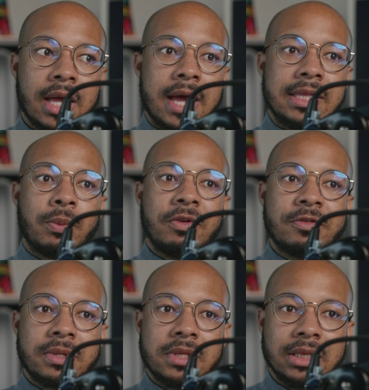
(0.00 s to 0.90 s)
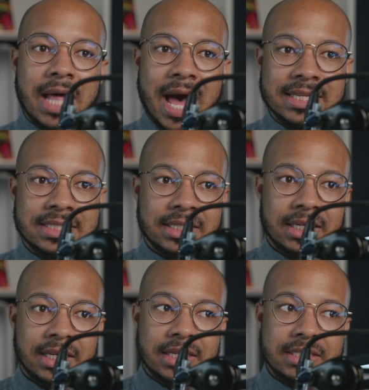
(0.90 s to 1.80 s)
I think we've spent the last
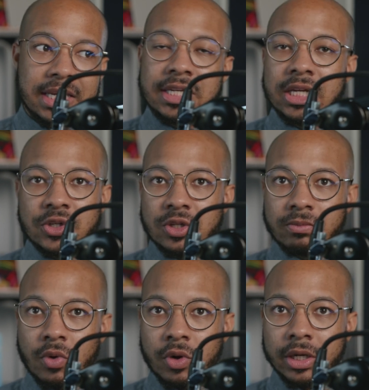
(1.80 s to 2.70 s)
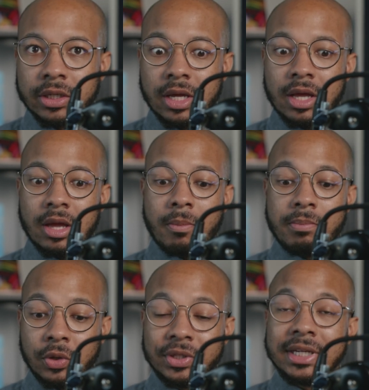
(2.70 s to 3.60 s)
10 years or more
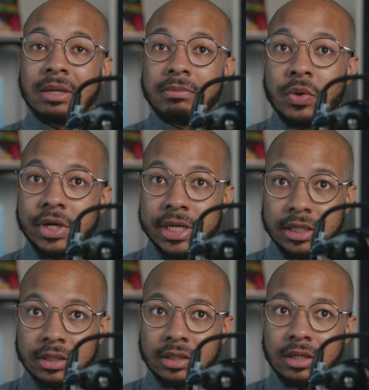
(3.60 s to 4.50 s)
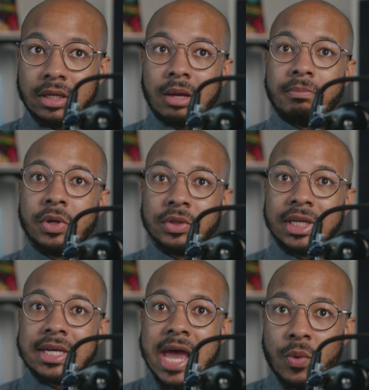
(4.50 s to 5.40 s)
building community,
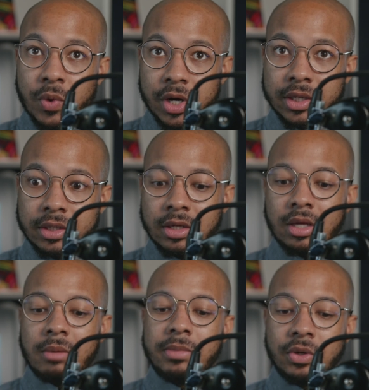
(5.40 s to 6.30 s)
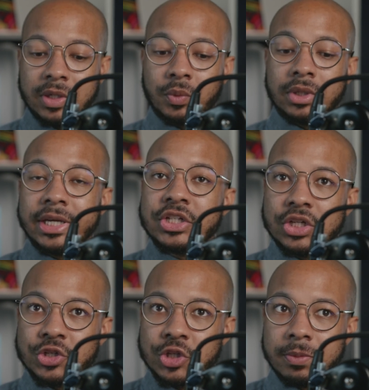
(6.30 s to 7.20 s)
building network, building
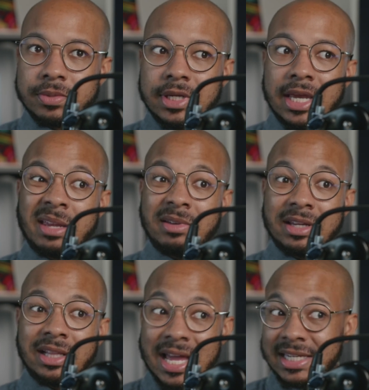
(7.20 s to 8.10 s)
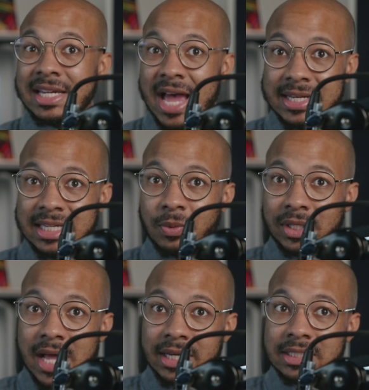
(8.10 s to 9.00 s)
relationships, and liking content
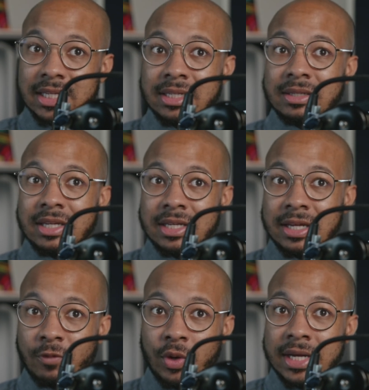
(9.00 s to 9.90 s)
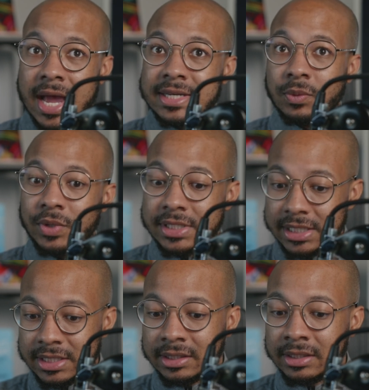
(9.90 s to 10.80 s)
we liked and avoiding content we
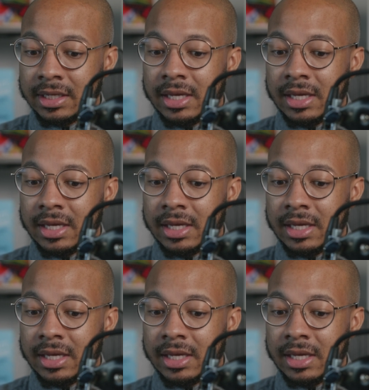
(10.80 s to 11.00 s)
didn't.